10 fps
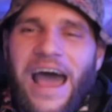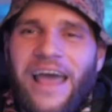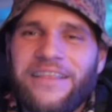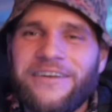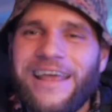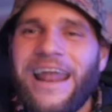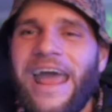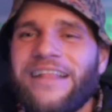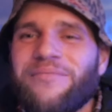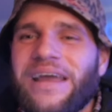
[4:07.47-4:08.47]
island and I
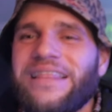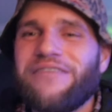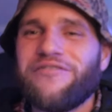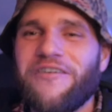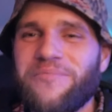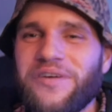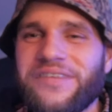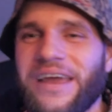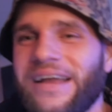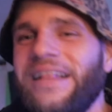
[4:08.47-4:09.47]
had to make a living off
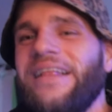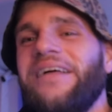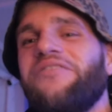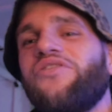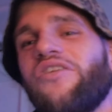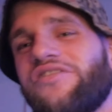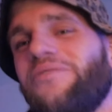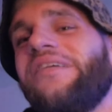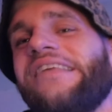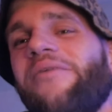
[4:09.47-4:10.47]
music. Those are the
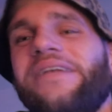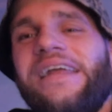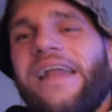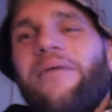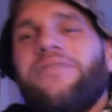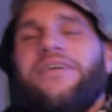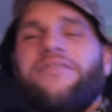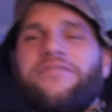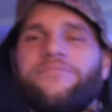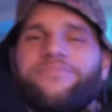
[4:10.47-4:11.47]
ones I would need, I believe.